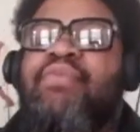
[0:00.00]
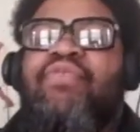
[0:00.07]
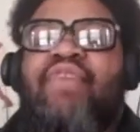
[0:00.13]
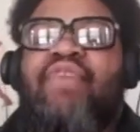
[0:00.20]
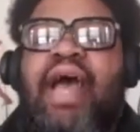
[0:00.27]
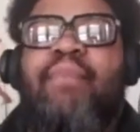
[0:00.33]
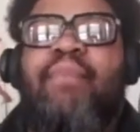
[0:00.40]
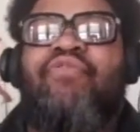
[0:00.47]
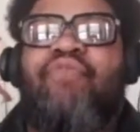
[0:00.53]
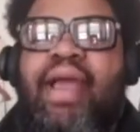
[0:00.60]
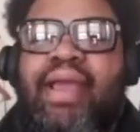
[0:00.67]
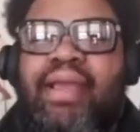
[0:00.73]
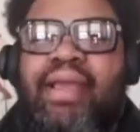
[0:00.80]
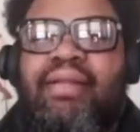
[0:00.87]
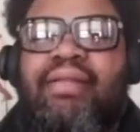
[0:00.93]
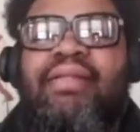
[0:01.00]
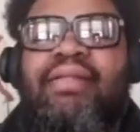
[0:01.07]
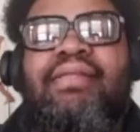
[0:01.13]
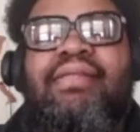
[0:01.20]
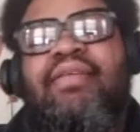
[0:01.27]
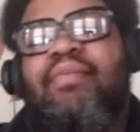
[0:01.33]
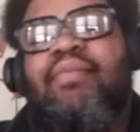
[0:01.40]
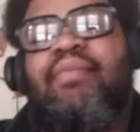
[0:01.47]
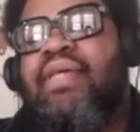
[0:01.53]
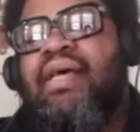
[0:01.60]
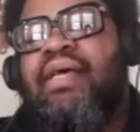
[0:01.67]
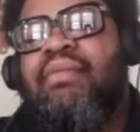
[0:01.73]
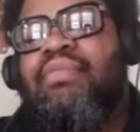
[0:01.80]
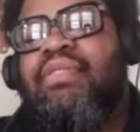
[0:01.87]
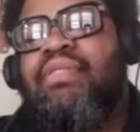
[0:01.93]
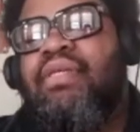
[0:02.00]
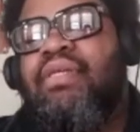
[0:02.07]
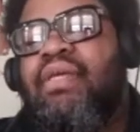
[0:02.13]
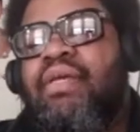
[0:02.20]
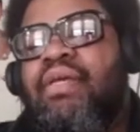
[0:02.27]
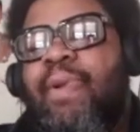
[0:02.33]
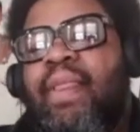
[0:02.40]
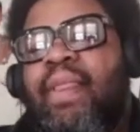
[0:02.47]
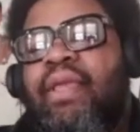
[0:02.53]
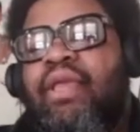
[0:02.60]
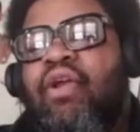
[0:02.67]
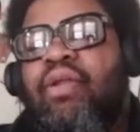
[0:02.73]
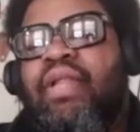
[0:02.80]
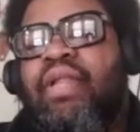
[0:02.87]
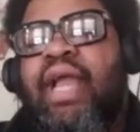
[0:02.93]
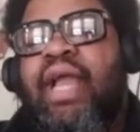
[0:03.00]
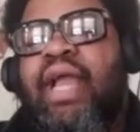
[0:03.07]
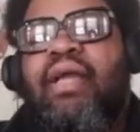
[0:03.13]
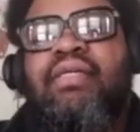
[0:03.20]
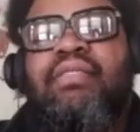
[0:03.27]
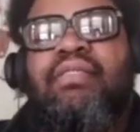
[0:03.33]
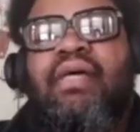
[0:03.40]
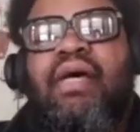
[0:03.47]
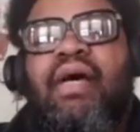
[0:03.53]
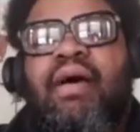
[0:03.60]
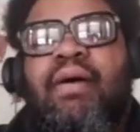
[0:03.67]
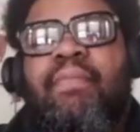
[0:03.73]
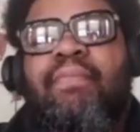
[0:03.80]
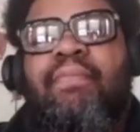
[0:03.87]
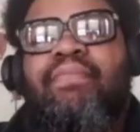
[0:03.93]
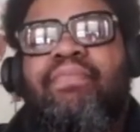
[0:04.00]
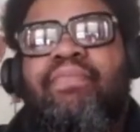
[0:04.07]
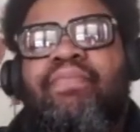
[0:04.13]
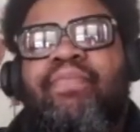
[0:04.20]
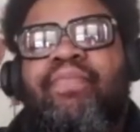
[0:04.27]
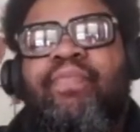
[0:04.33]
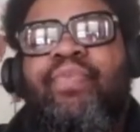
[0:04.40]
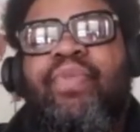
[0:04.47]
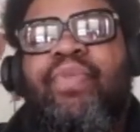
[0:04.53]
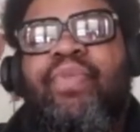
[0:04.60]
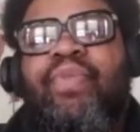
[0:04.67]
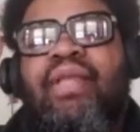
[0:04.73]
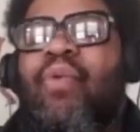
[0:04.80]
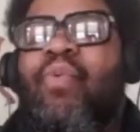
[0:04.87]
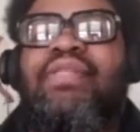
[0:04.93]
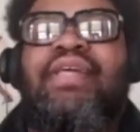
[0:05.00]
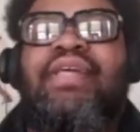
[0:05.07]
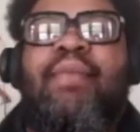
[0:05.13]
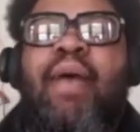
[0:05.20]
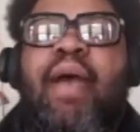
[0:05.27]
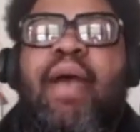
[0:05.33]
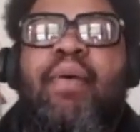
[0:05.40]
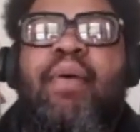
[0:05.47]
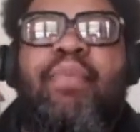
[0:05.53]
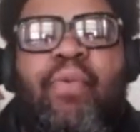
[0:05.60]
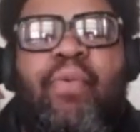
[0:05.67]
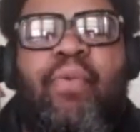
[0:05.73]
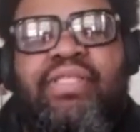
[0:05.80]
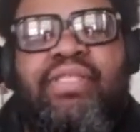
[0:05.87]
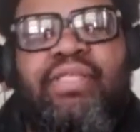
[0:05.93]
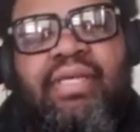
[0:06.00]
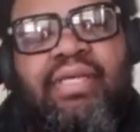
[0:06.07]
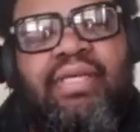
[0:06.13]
the vibe is right, and then sometimes, you know, like because, um, like one time I remember I went to